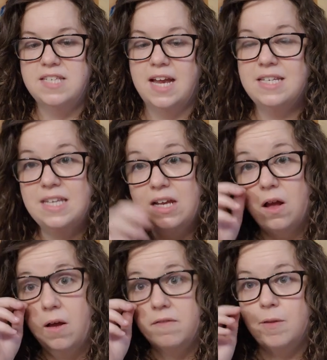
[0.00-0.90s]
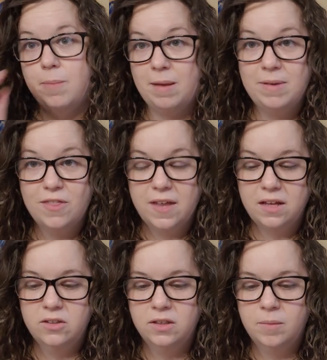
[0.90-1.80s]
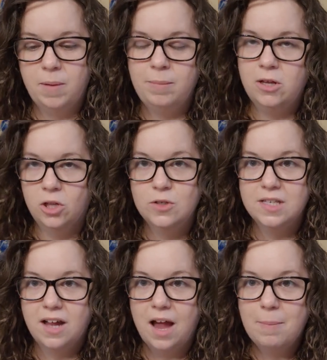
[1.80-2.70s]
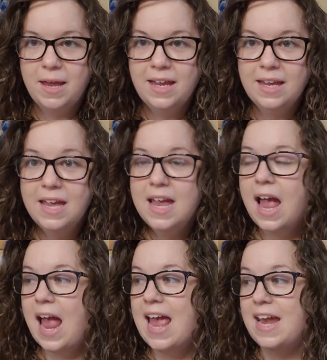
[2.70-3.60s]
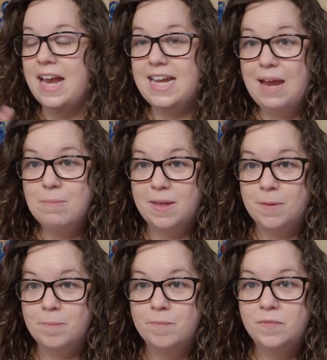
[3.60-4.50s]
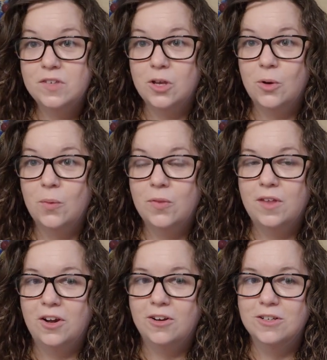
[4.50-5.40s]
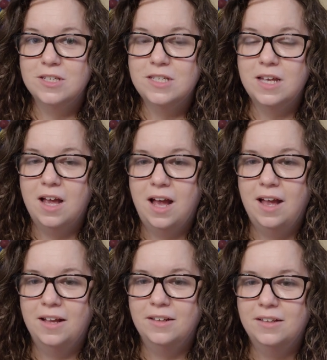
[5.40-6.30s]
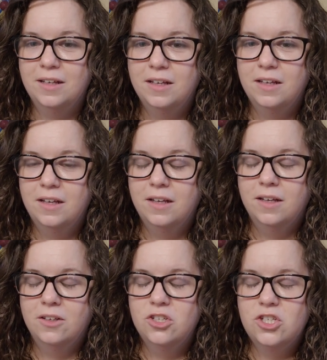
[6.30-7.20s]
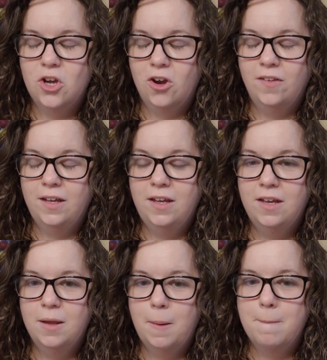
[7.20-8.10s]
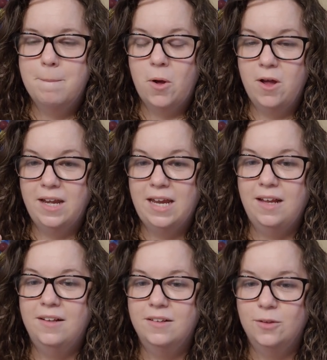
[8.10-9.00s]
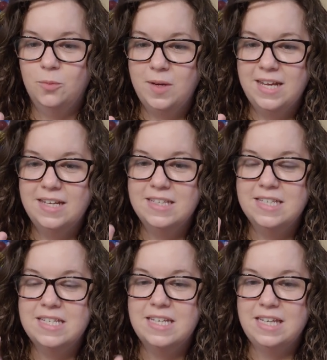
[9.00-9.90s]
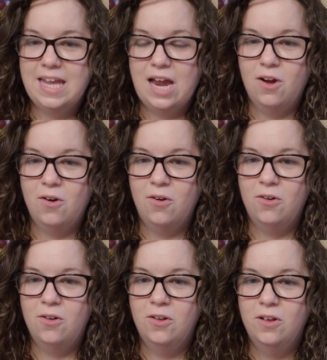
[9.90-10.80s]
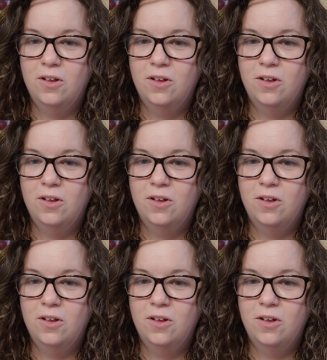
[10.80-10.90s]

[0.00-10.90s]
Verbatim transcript: sizing of the baby thing, baby clothes that I make, and I named them. So there's uh, Charlotte, Bonnie, Louise, Carol,